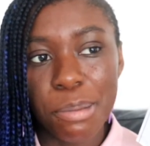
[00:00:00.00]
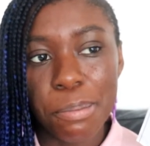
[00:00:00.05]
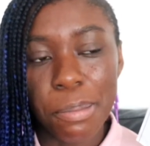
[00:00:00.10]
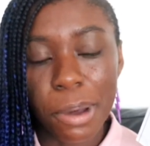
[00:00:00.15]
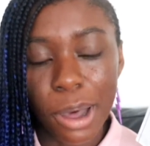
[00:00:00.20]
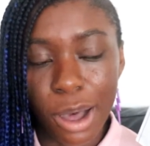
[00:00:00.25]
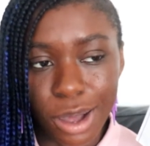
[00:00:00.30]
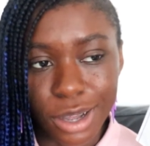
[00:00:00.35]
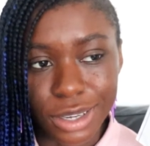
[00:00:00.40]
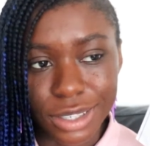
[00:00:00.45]

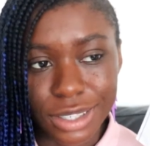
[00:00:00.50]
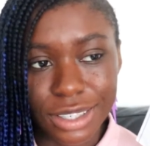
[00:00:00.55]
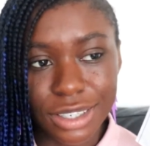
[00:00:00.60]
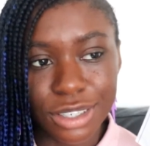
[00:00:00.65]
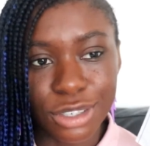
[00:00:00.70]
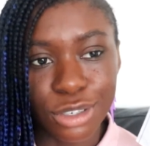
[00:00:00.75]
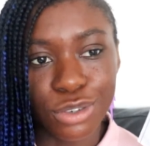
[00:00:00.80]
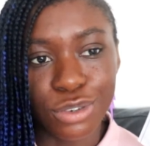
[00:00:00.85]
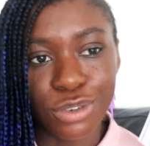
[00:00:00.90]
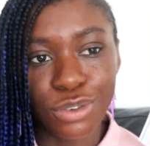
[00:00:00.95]

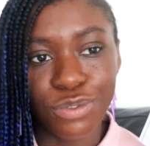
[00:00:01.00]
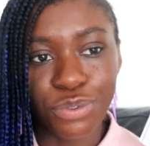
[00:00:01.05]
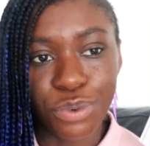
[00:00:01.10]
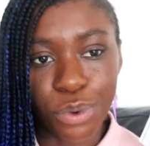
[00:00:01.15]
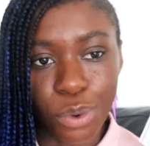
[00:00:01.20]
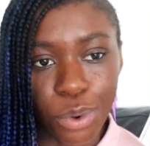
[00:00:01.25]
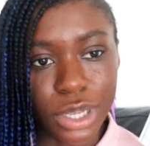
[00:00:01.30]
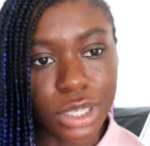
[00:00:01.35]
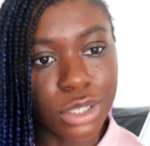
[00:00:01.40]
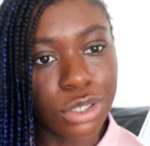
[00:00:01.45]
parts
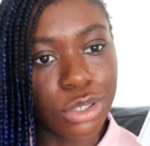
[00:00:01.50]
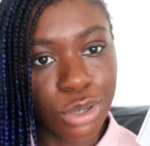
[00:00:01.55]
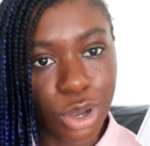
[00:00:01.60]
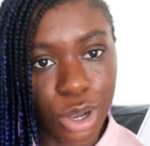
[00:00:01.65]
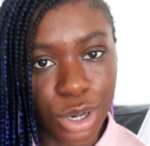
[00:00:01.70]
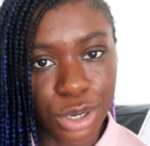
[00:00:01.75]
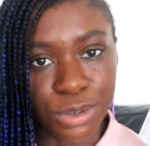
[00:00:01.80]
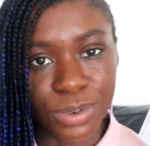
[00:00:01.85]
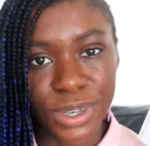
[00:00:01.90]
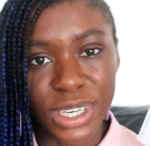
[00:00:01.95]
for his
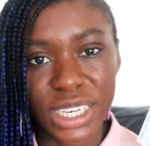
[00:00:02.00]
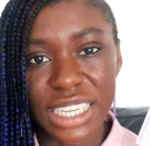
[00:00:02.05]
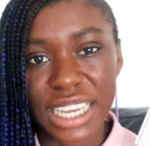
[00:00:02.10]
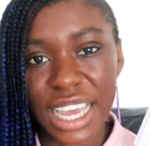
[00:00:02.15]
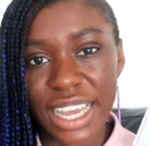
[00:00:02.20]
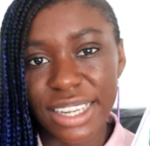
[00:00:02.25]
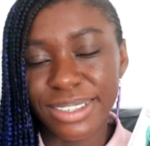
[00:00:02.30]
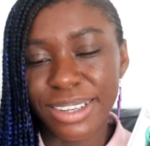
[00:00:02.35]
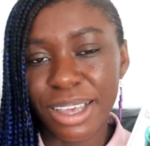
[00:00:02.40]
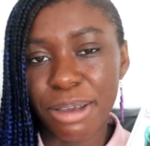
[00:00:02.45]
surgery, and he
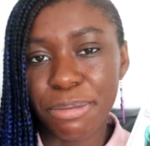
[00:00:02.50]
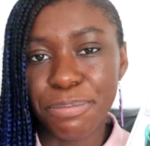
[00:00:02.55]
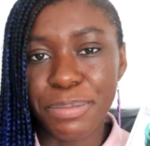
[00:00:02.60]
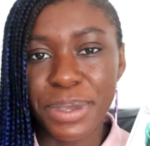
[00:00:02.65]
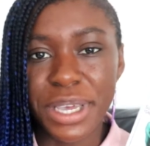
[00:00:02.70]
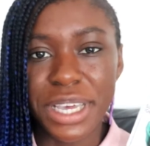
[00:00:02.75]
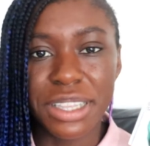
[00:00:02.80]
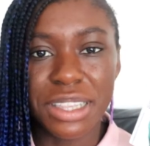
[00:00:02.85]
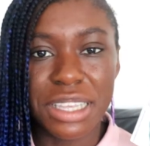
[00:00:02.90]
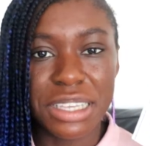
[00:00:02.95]
ends up
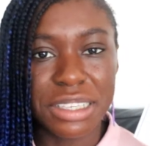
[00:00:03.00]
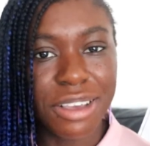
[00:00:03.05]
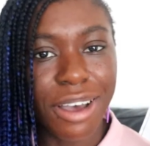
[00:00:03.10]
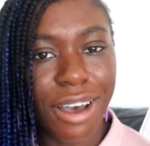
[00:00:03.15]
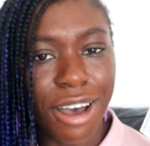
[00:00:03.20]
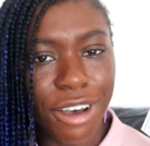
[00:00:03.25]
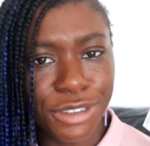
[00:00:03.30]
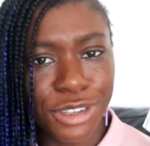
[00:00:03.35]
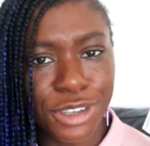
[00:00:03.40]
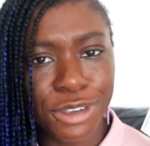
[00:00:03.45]
being this
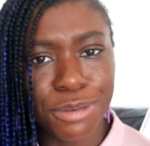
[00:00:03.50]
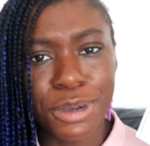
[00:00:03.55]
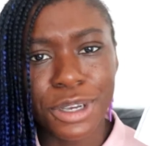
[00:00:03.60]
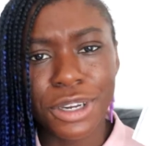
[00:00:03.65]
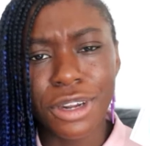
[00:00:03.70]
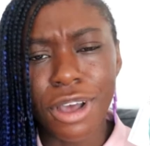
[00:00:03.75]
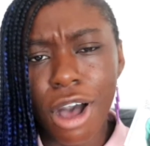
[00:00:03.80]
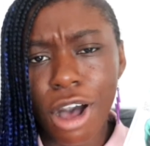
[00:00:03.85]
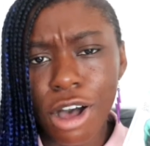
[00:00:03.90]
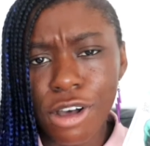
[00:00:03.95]
half
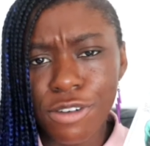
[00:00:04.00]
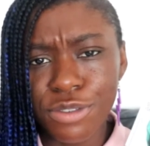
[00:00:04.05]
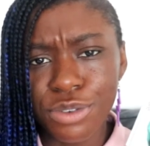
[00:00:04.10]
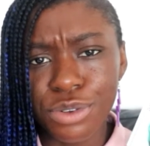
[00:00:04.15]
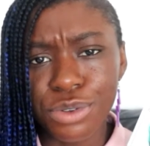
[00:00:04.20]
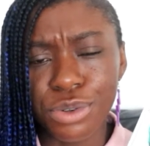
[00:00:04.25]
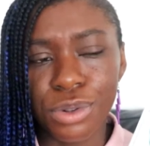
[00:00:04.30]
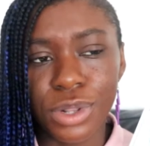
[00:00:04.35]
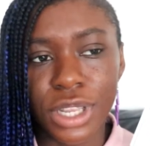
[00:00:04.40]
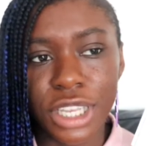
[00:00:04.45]
human, half
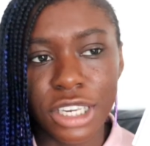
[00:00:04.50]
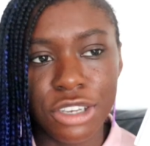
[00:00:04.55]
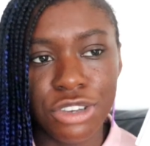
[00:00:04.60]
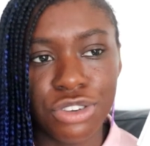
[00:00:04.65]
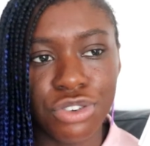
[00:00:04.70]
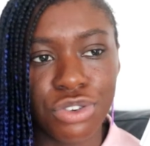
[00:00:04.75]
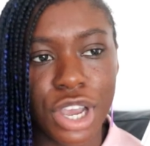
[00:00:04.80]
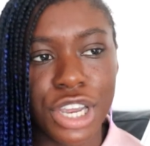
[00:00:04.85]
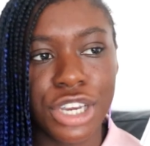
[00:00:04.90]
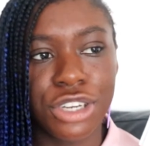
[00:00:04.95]
ghoul, and
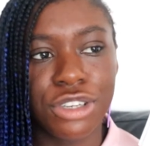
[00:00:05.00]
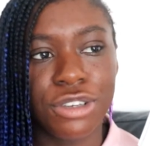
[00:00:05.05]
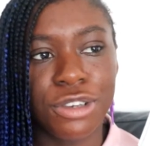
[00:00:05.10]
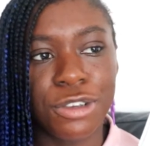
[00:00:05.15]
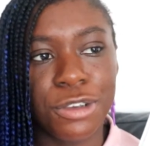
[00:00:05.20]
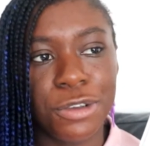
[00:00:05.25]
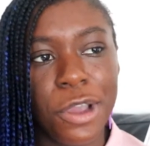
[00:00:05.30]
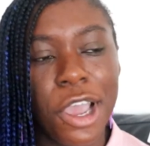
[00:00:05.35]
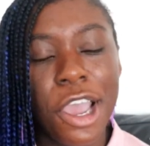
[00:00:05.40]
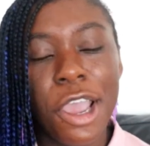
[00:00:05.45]
he's trying
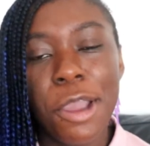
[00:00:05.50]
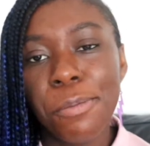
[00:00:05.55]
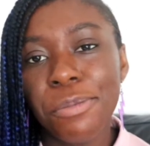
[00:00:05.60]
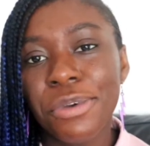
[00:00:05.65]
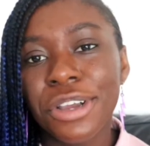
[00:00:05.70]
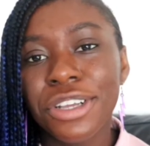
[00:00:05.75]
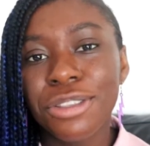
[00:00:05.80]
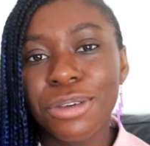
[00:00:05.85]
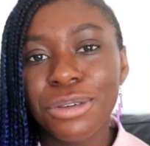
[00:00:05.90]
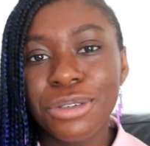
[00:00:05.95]
to
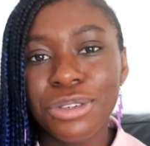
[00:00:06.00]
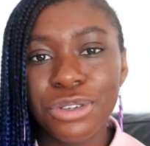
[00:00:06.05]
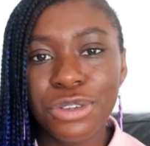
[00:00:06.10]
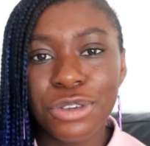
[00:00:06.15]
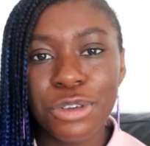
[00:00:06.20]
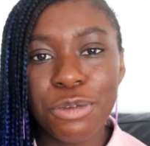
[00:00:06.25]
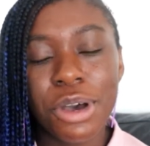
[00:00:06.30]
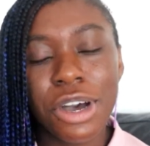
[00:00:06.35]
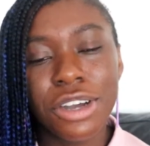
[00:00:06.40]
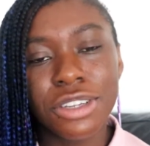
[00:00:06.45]
bring those
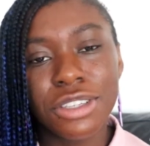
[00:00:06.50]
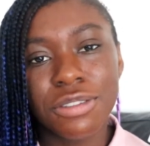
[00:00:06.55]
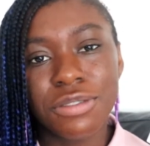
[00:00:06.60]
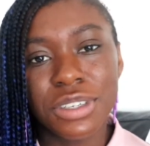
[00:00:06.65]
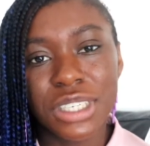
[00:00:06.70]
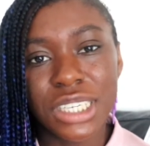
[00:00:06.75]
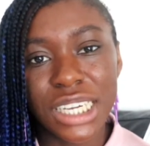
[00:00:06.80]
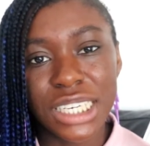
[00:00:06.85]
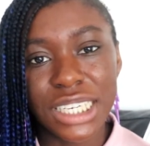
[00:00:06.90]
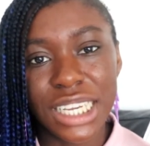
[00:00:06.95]
two parts of
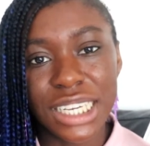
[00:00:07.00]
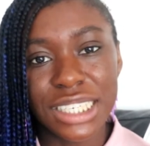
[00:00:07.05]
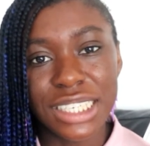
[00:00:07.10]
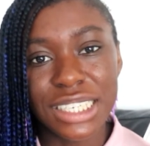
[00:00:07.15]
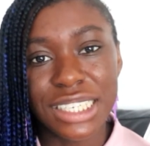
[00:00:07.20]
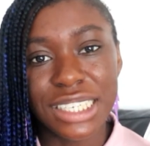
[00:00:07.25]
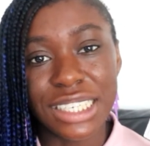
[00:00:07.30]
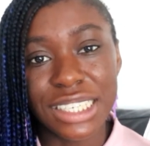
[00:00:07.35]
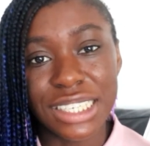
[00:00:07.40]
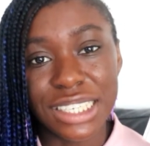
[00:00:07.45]
his
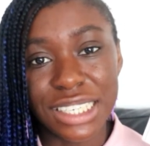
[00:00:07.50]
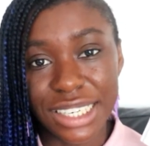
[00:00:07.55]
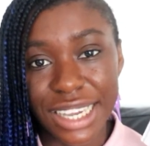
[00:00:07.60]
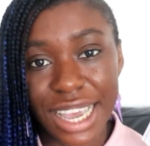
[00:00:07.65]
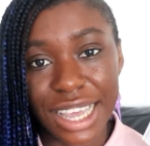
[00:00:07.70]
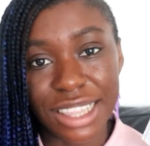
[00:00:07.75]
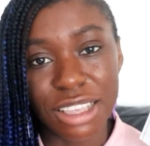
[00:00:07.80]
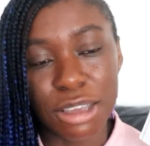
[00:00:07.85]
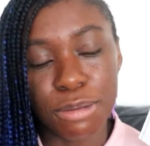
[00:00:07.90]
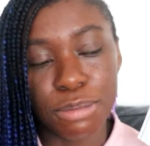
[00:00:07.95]
identity
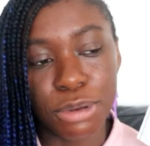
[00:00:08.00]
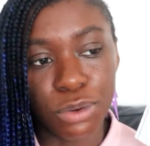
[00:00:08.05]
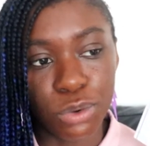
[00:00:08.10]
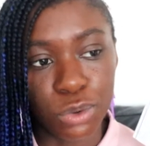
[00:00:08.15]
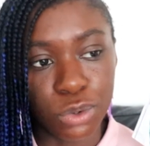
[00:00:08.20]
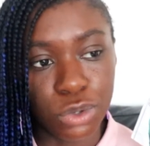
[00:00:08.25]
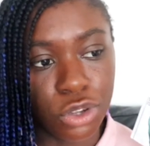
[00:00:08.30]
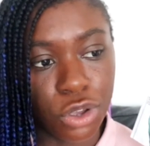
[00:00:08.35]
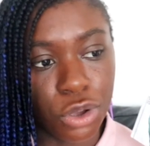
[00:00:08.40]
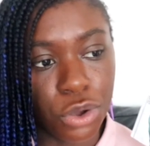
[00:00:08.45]
together but
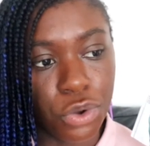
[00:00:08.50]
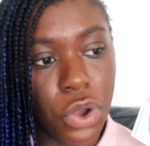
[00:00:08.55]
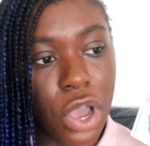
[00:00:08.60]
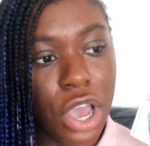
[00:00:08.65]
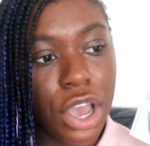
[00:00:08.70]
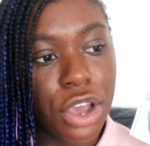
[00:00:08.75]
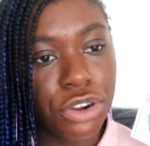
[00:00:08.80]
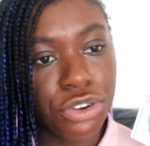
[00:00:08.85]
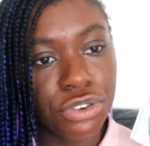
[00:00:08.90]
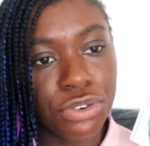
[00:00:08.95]
also
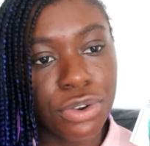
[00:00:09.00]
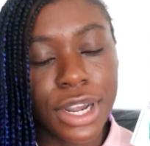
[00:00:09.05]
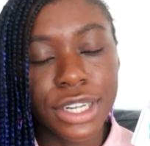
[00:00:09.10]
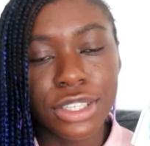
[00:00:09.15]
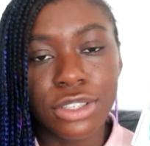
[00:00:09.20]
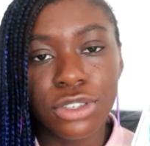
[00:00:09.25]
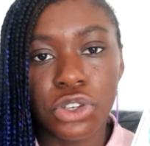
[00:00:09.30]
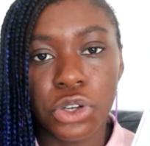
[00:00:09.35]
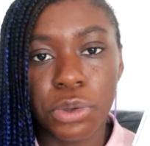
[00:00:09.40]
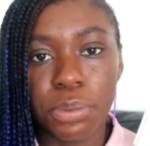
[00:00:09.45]
try
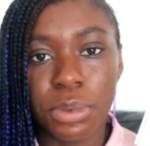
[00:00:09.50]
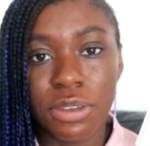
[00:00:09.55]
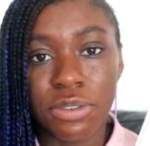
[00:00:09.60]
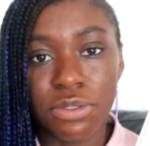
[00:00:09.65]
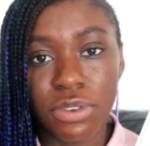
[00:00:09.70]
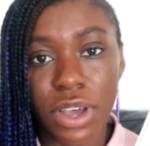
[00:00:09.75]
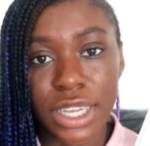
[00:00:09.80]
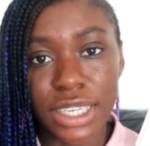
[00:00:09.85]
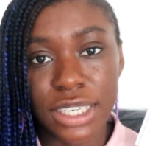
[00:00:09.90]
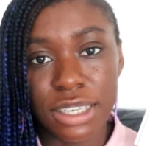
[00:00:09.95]
and stop the
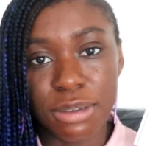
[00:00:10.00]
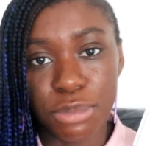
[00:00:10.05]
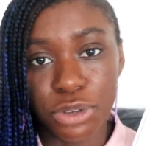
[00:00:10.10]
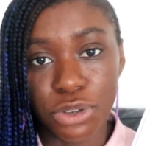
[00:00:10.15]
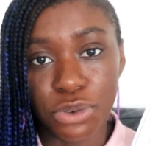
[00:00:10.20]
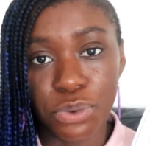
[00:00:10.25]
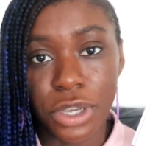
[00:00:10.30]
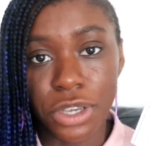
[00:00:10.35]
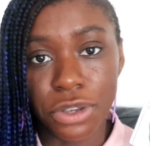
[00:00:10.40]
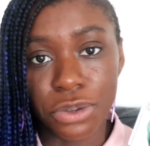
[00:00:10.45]
fighting
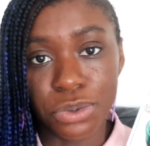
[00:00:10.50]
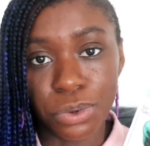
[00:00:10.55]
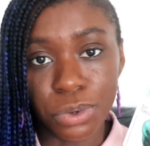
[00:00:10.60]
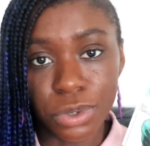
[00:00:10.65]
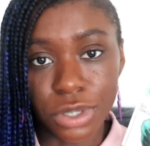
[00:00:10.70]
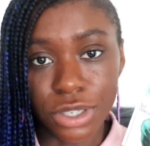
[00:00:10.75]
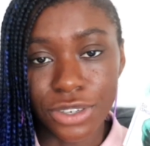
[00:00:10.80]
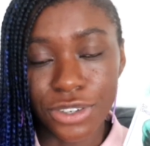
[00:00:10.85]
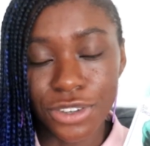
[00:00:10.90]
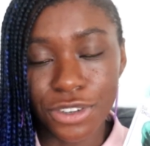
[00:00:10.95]
between
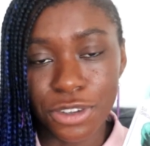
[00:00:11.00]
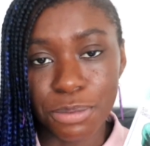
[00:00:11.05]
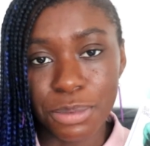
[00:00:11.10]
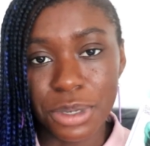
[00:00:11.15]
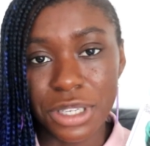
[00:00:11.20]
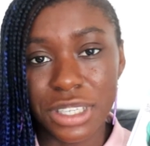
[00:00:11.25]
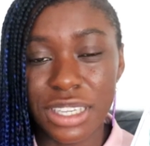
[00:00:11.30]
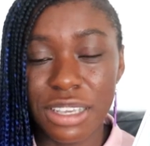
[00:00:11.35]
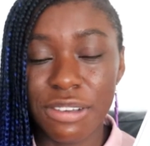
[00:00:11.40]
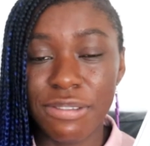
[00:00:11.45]
ghouls and
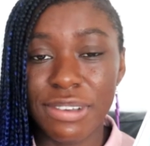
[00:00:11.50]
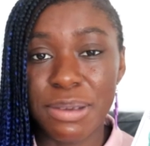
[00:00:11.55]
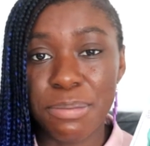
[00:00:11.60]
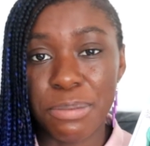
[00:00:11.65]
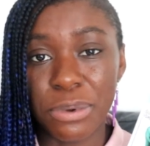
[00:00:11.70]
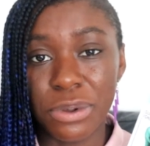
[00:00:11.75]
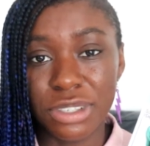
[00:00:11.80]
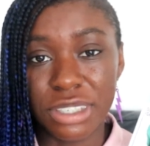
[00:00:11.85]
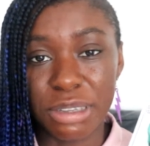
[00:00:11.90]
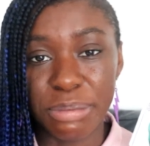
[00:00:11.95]
humans if he
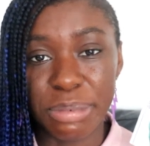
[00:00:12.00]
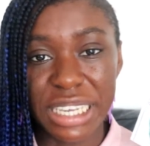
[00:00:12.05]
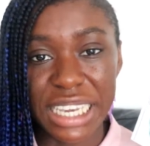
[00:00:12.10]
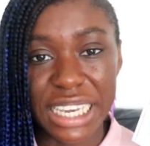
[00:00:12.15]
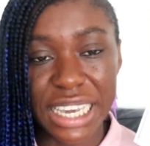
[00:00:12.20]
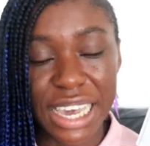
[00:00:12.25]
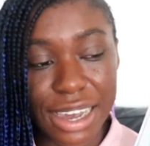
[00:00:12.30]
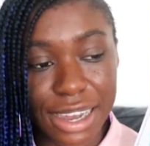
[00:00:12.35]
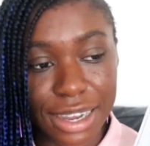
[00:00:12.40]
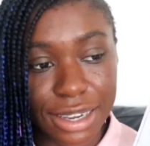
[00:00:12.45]
possibly
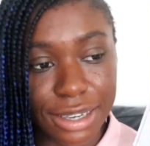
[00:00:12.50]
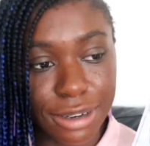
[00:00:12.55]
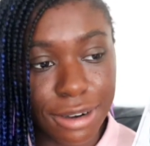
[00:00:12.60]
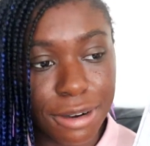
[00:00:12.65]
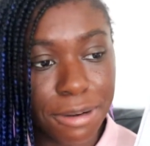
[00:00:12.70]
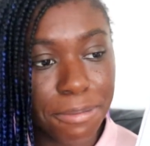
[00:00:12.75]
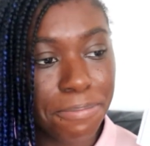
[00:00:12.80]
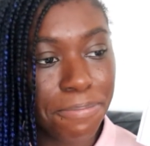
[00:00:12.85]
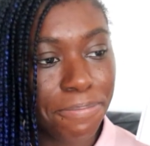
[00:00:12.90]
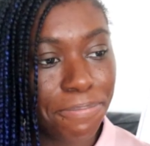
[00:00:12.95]
can.